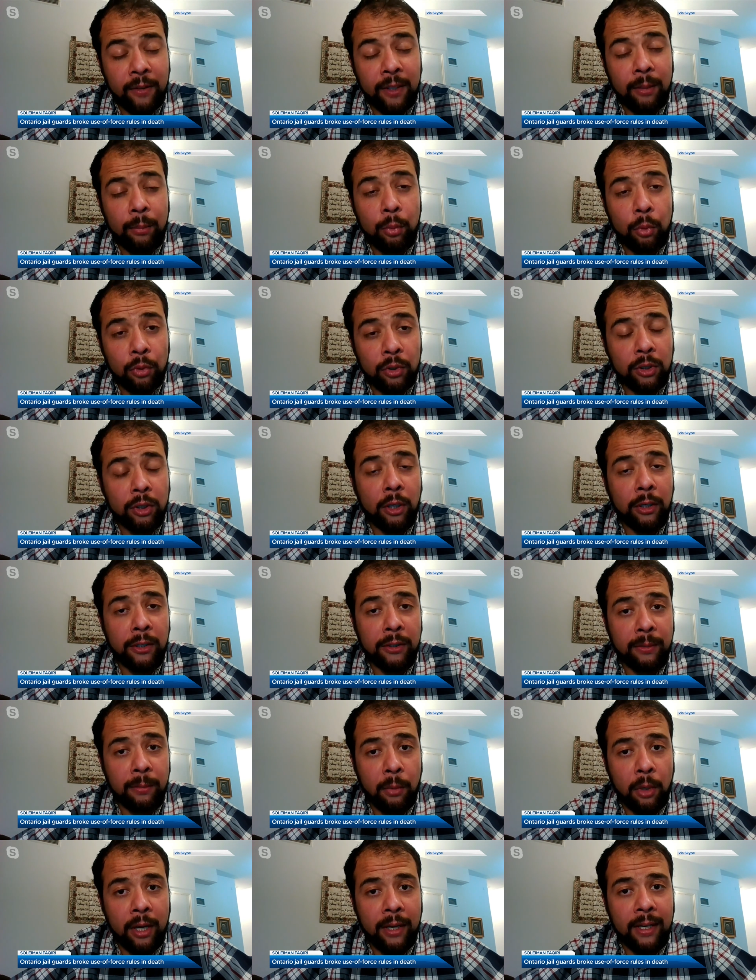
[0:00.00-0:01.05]
bruises on
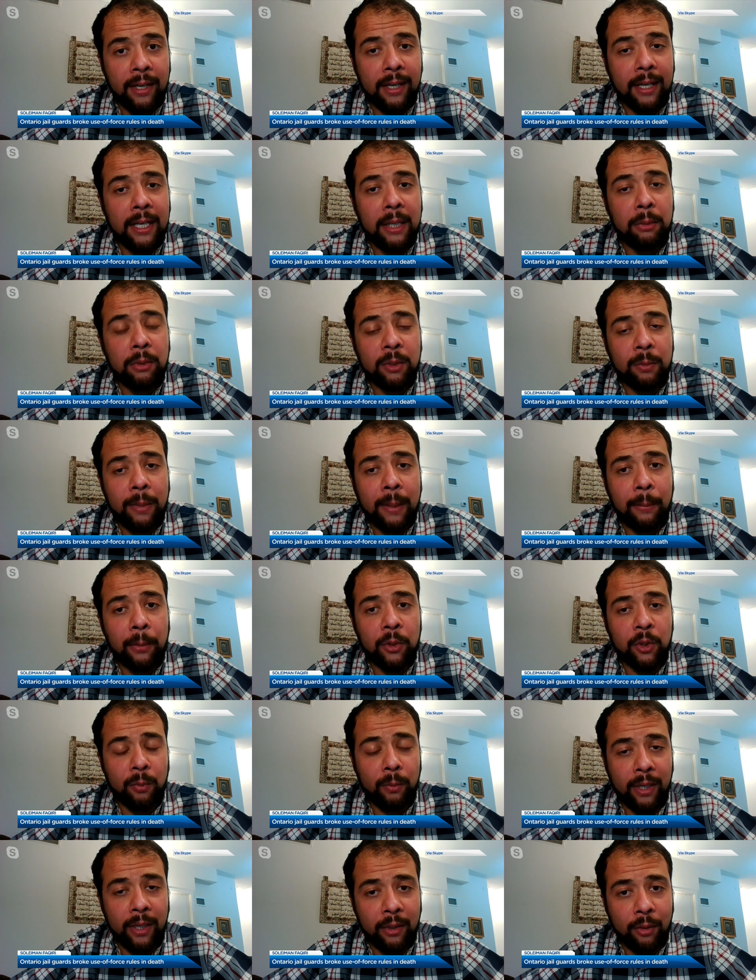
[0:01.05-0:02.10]
his body, and he was pepper
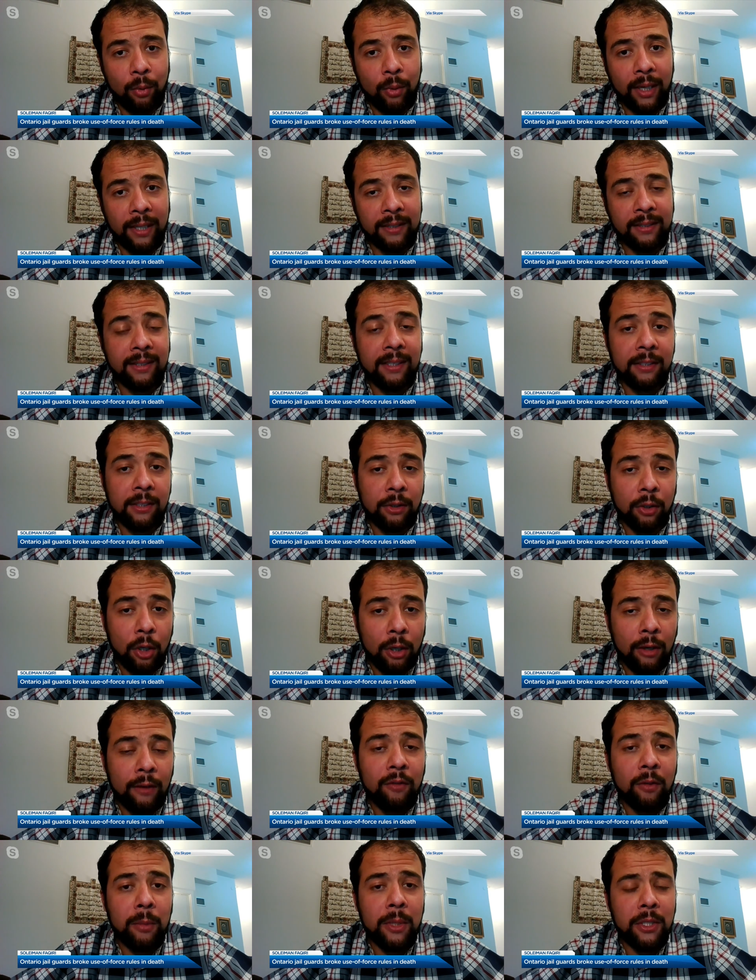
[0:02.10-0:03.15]
sprayed twice. This is
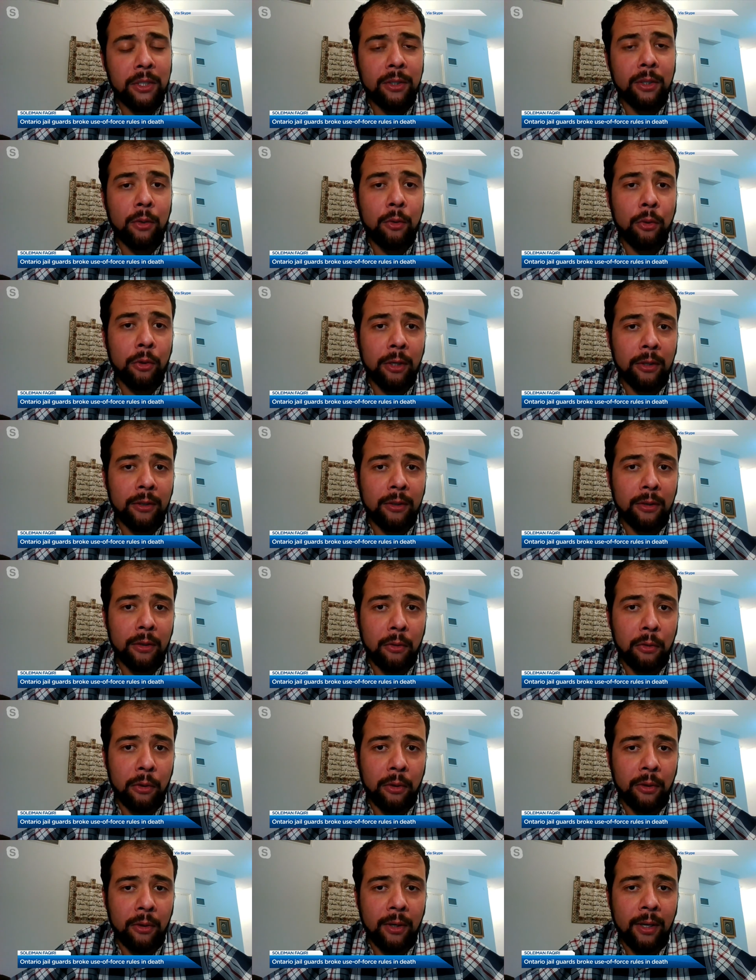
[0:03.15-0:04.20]
all information according to the
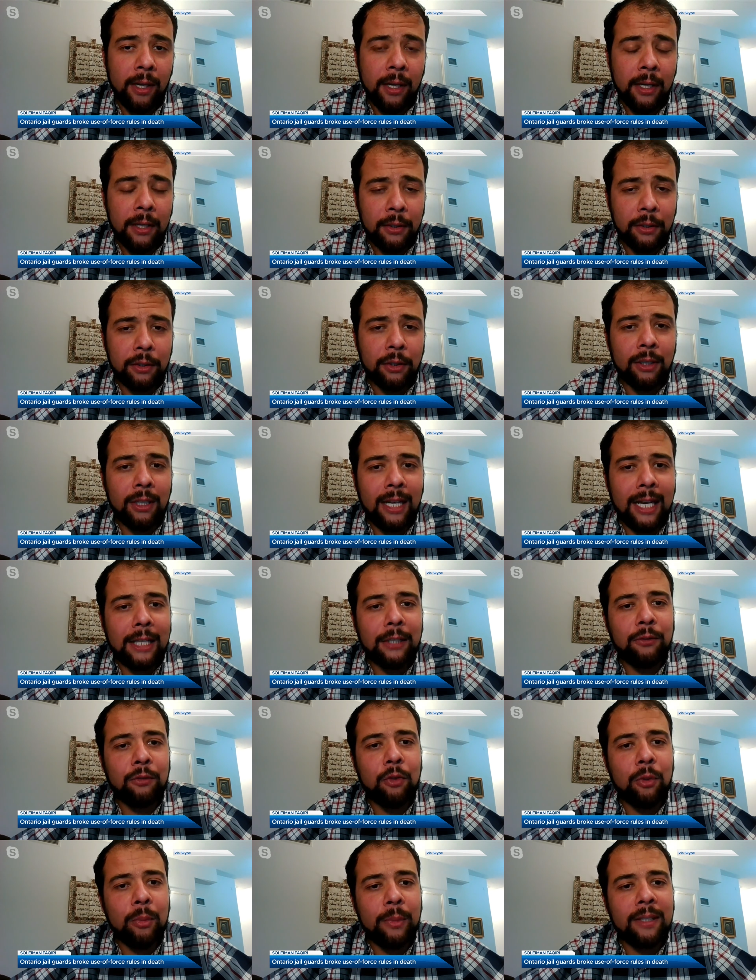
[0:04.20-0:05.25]
coroner. These are the
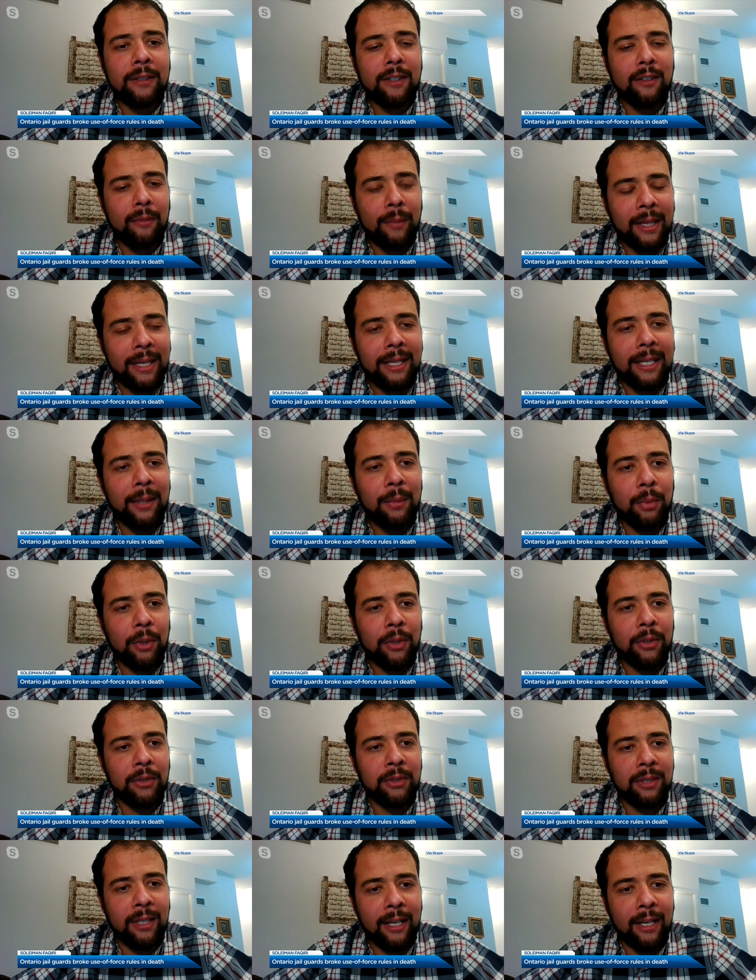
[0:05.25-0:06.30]
last few minutes of my late
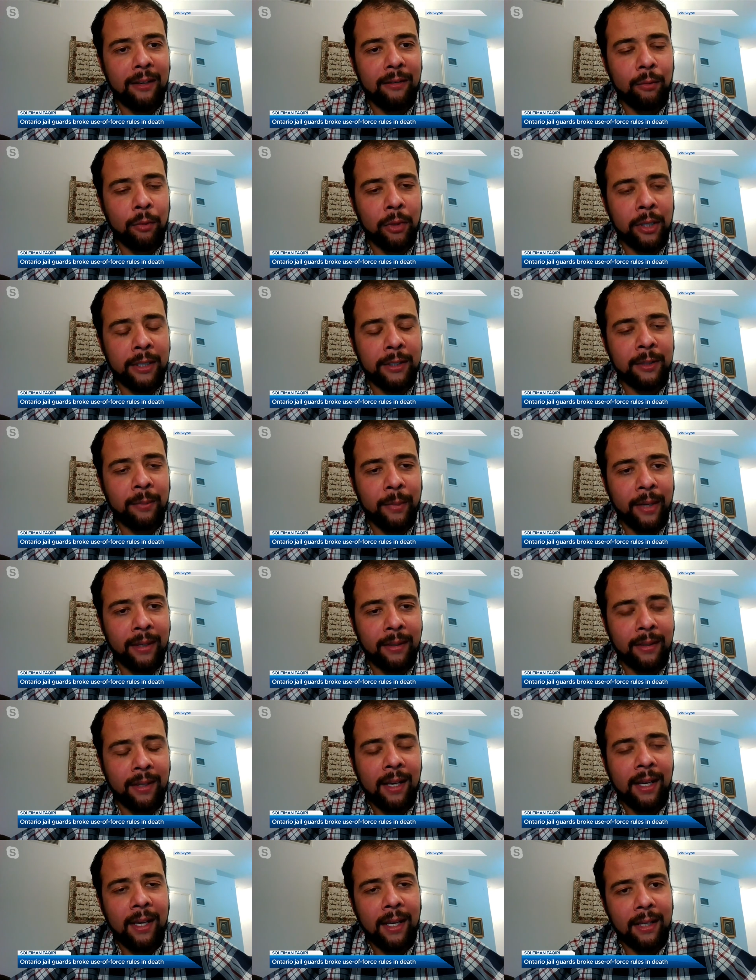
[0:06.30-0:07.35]
brother's life where he
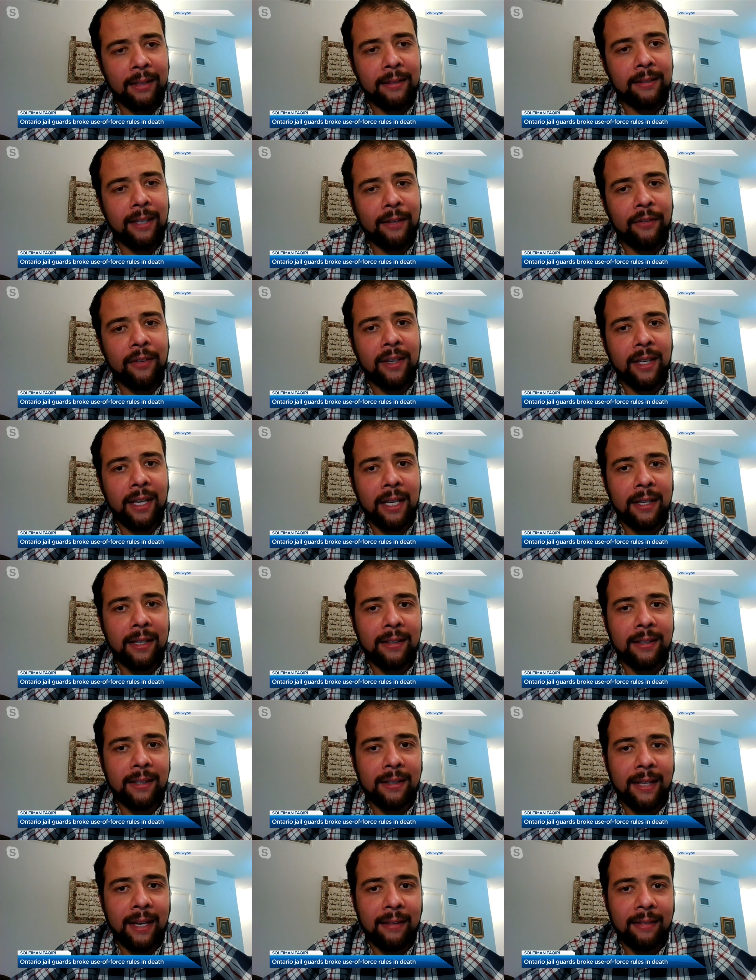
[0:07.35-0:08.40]
spent it suffocating
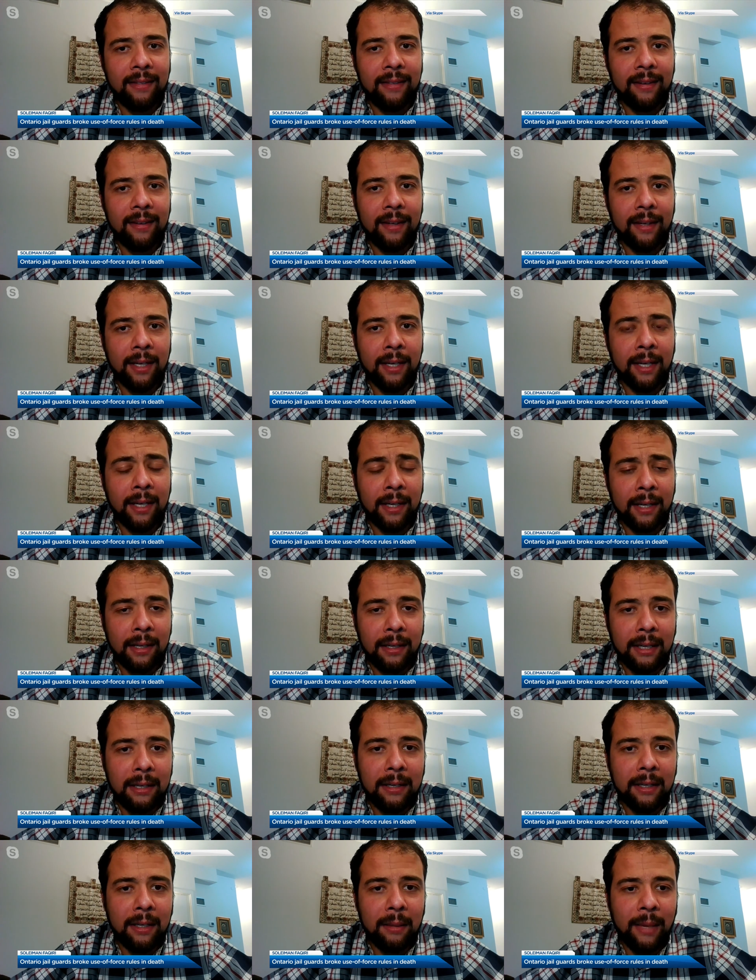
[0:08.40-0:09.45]
to death. A
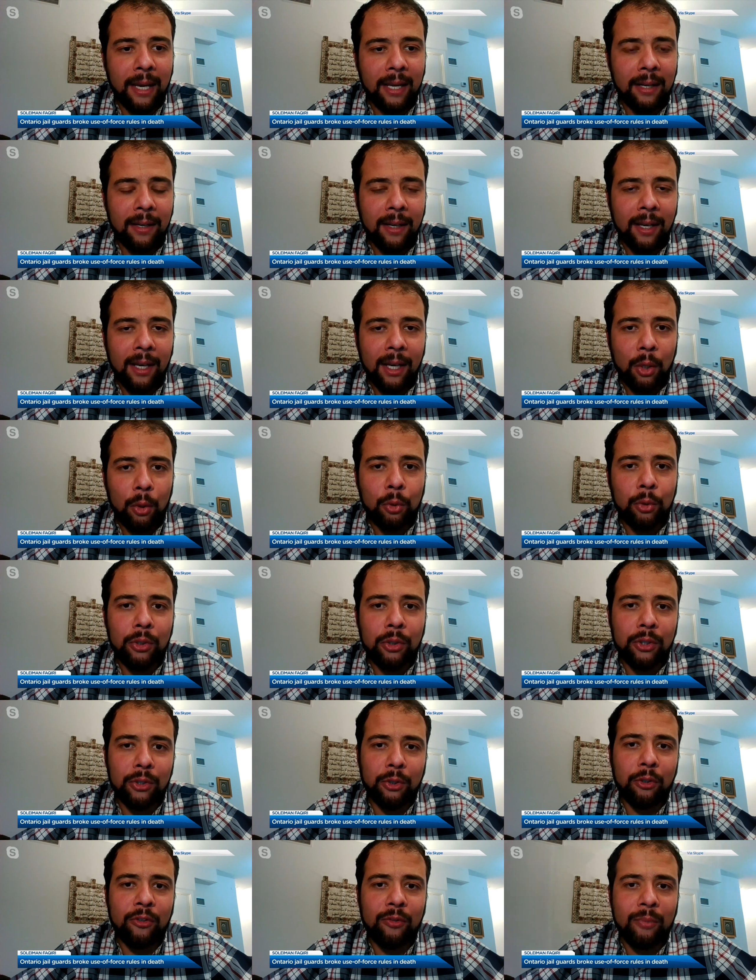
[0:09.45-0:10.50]
Canadian man who
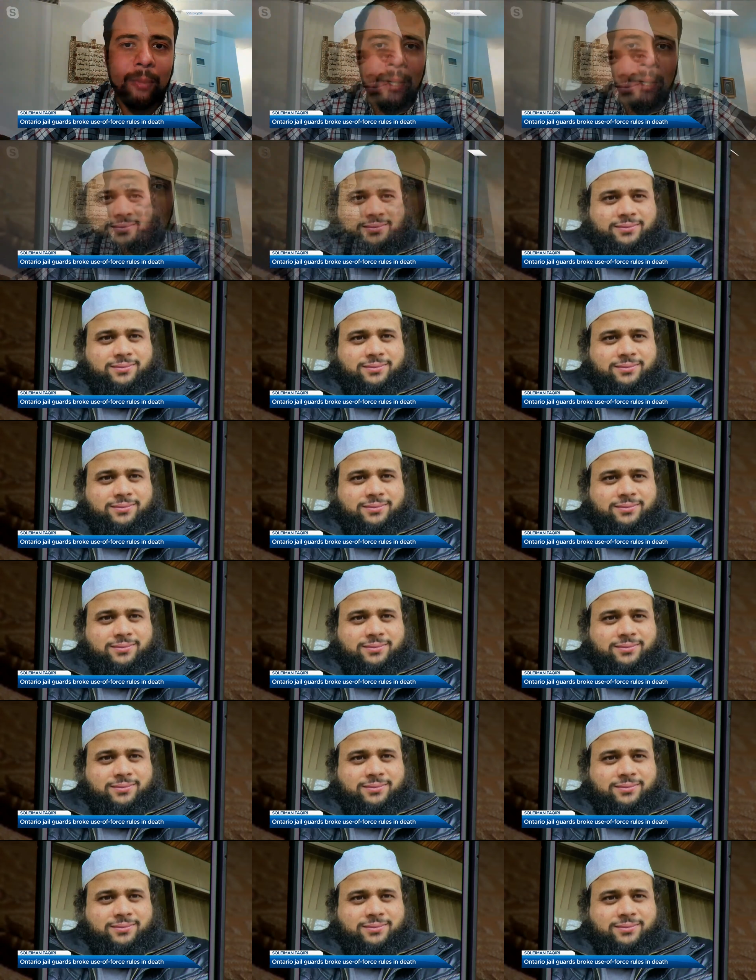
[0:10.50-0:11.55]
deserve better, and my
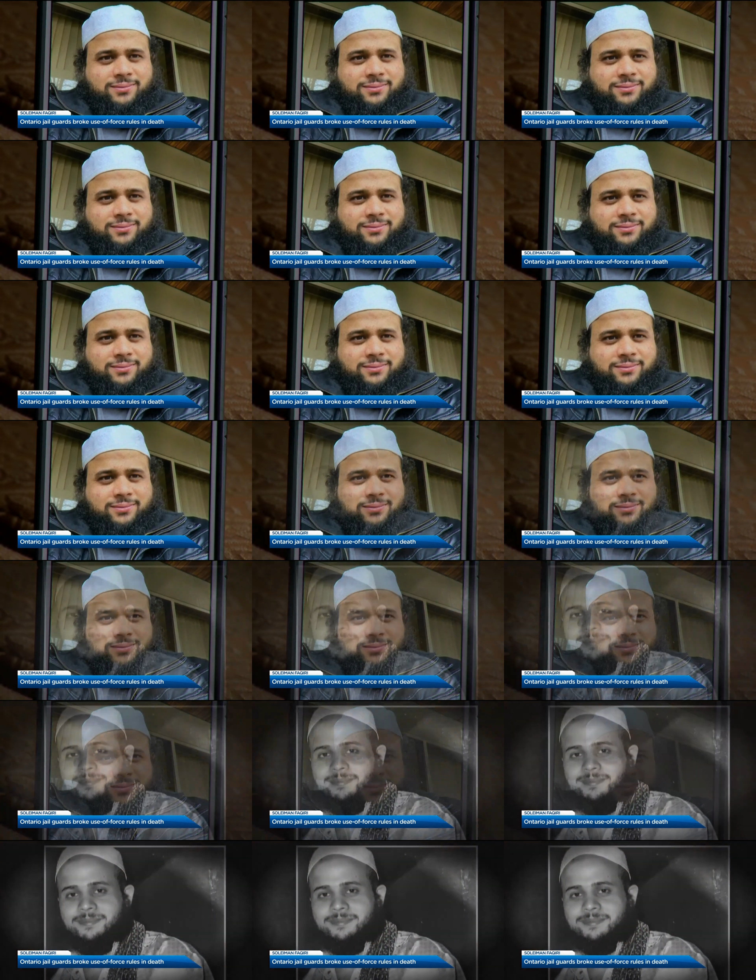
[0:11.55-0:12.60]
family deserving better.
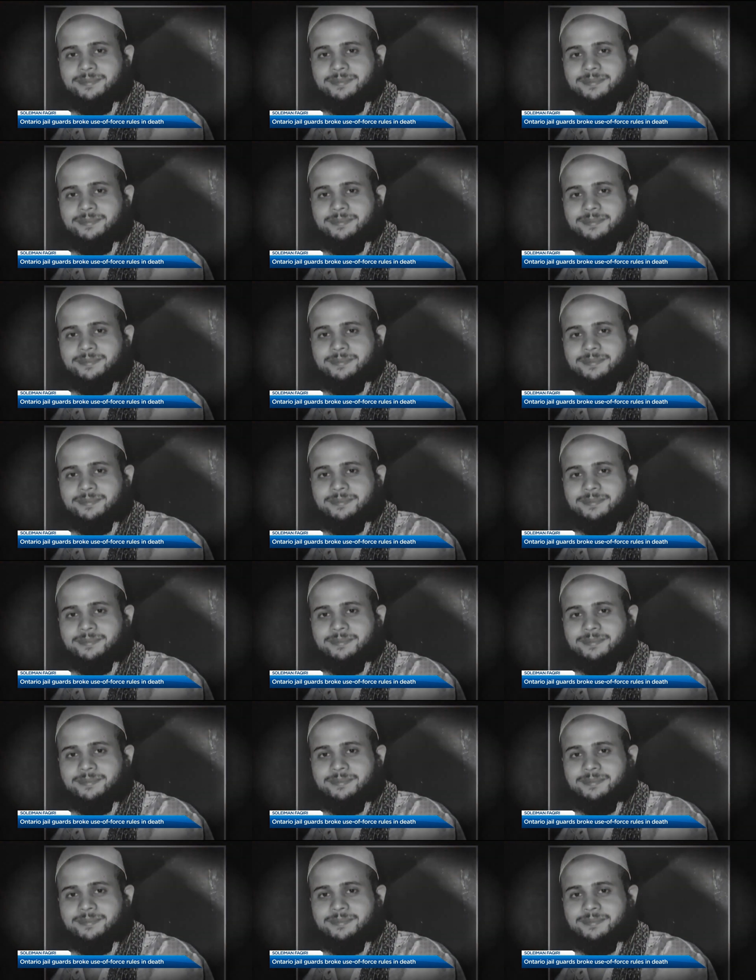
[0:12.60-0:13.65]
And the Ontario
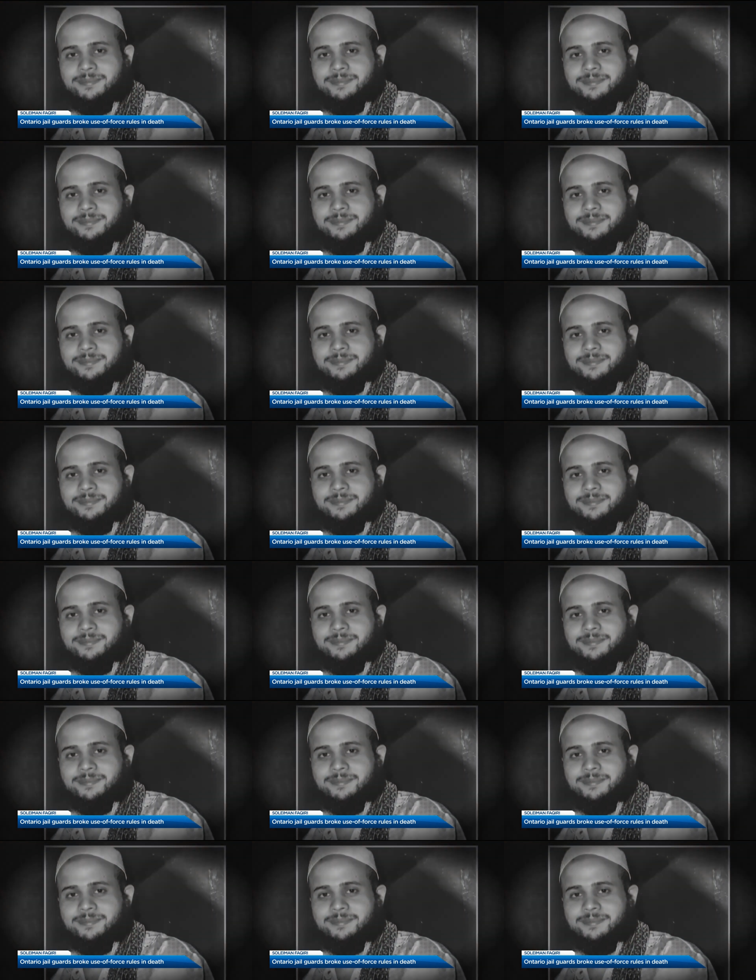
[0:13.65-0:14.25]
government seems